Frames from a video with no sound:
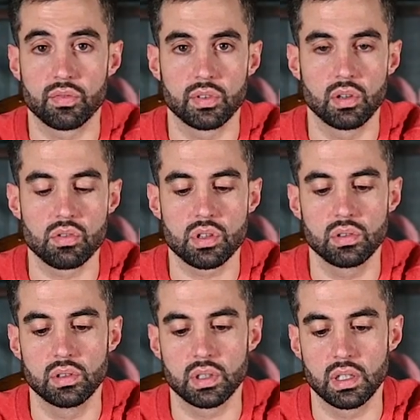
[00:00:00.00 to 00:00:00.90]
you're still
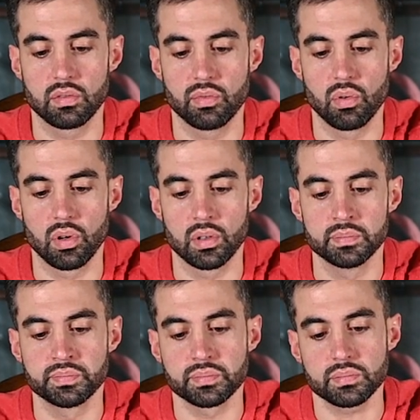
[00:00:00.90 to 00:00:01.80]
looking for
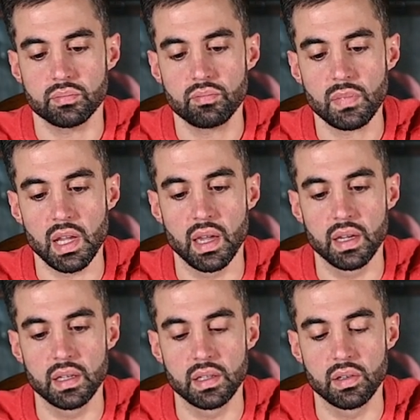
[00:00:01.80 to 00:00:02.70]

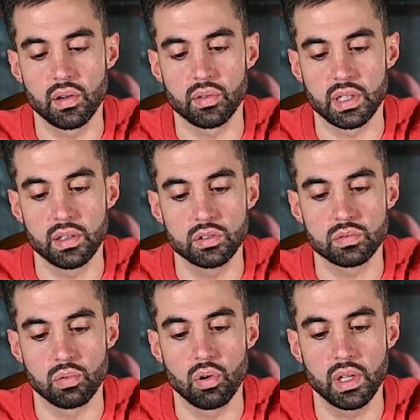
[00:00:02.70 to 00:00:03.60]
a gilt
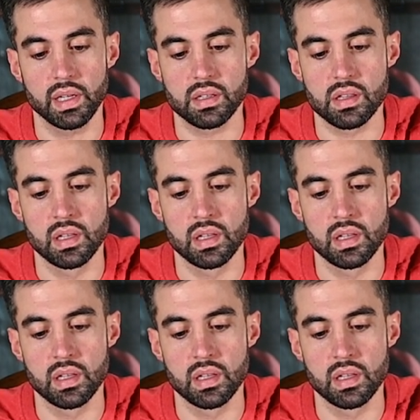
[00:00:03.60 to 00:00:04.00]
Rolex,